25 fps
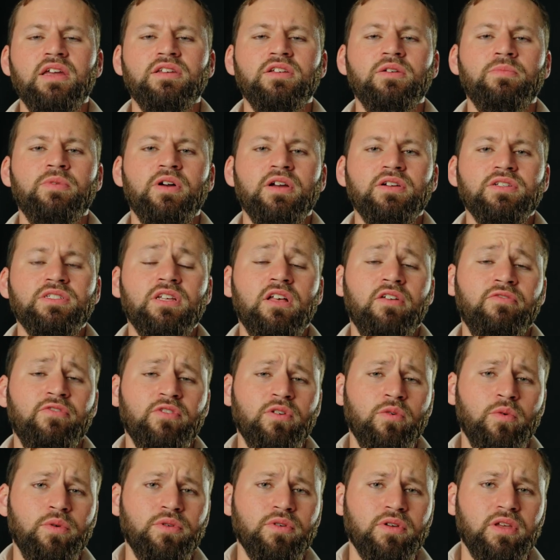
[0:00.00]
and you're by yourself or
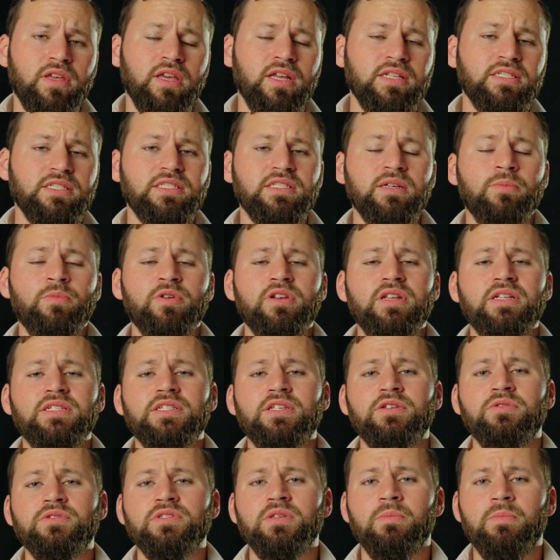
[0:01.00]
you're with your kids and someone needs
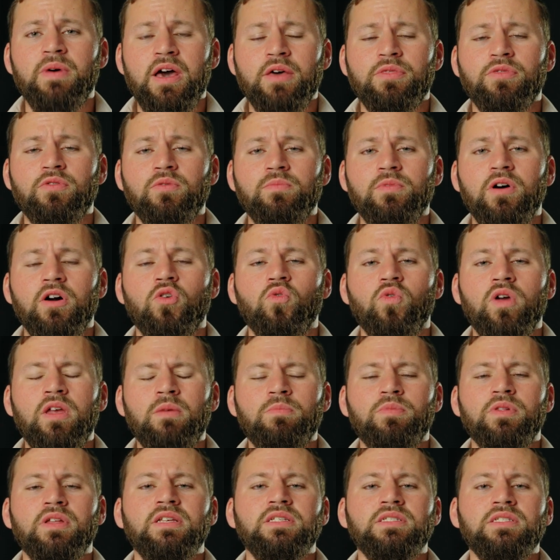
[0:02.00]
to use the bathroom, a great
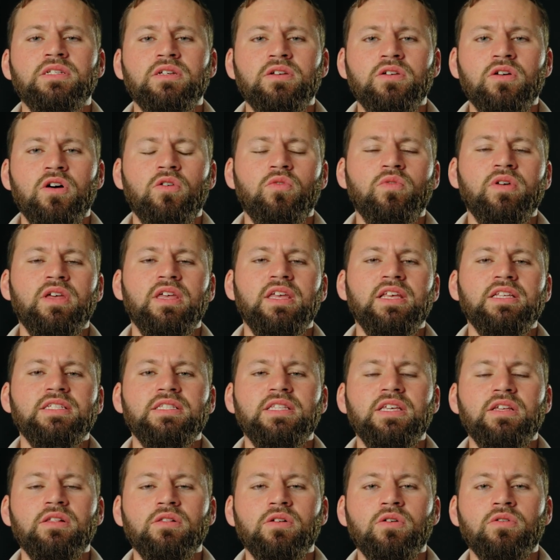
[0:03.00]
place to go is
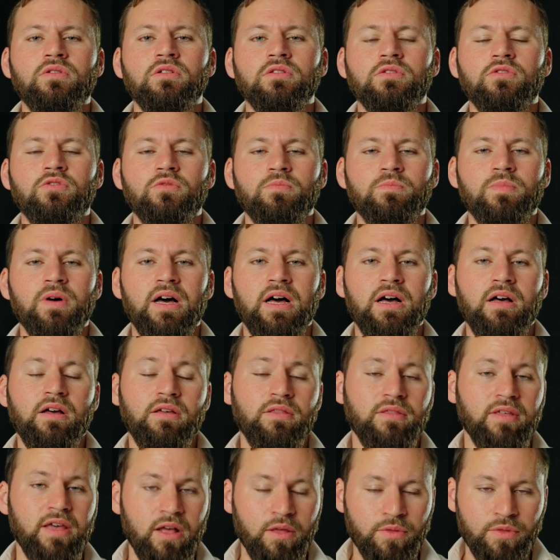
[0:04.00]
the local
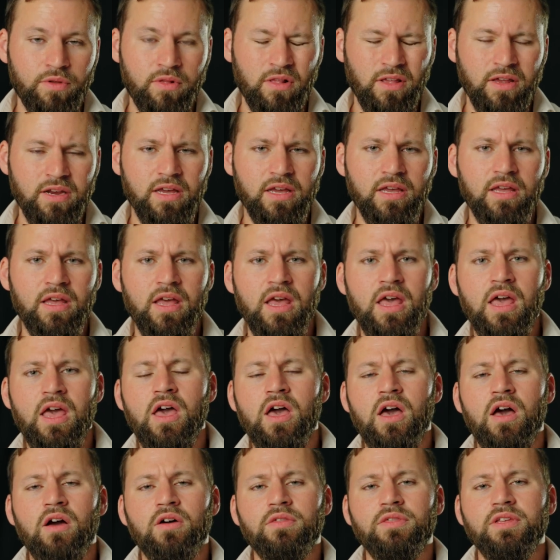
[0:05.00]
kuppah, the health clinic.
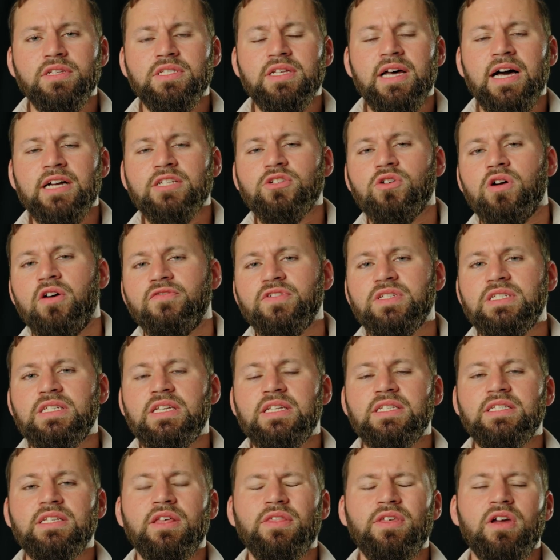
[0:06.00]
These doctor
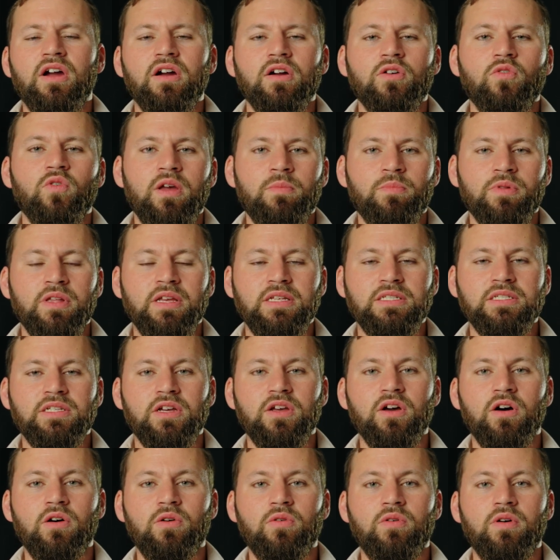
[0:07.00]
offices, they're a great place to
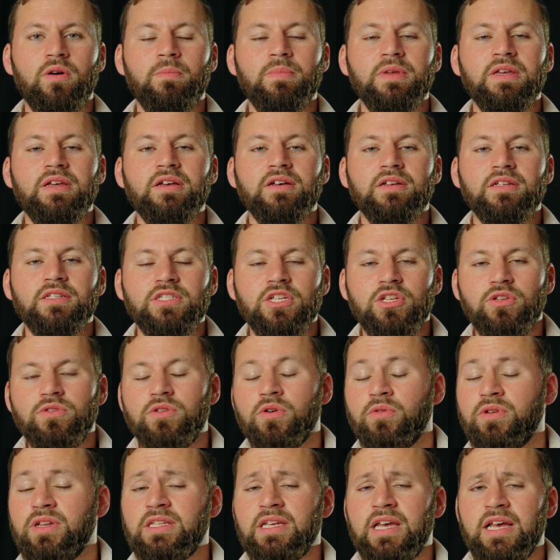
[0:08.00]
go because you
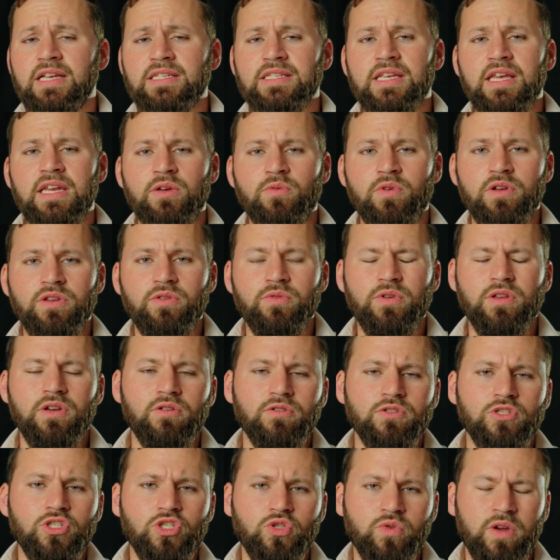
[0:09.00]
don't need to ask anyone. You can
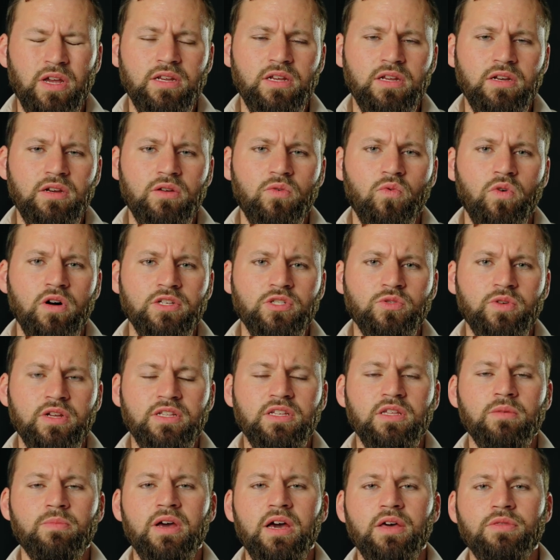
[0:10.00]
go straight in, walk straight
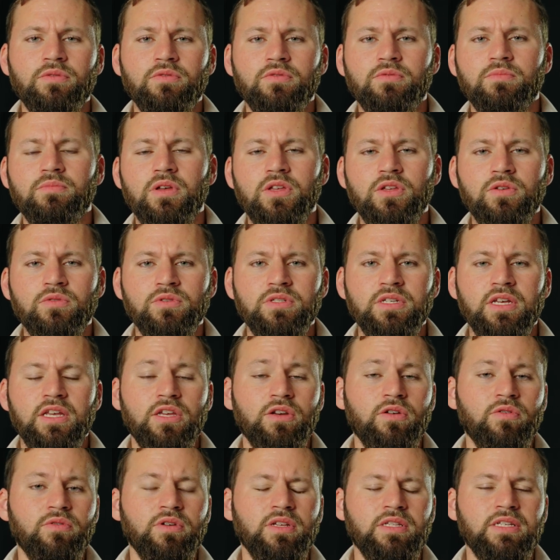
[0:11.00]
to the bathroom, use it.
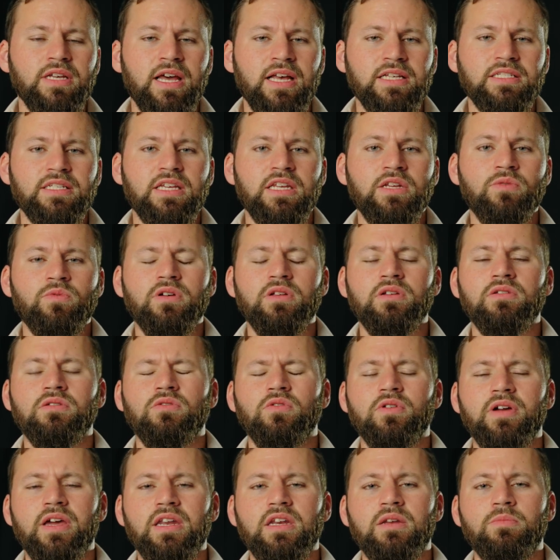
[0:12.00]
You don't need to ask anyone
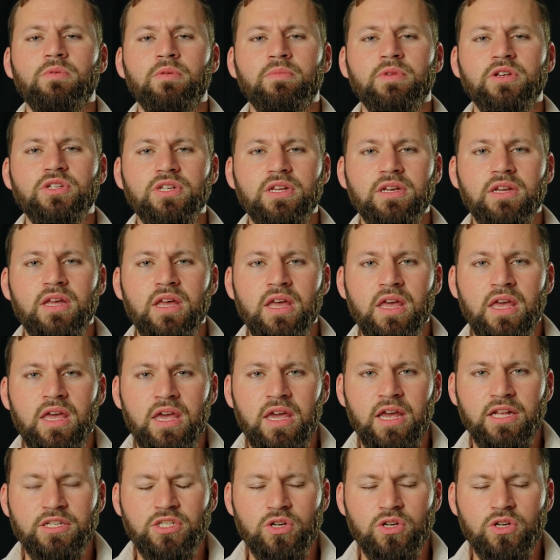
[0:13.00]
or get any permission. It's a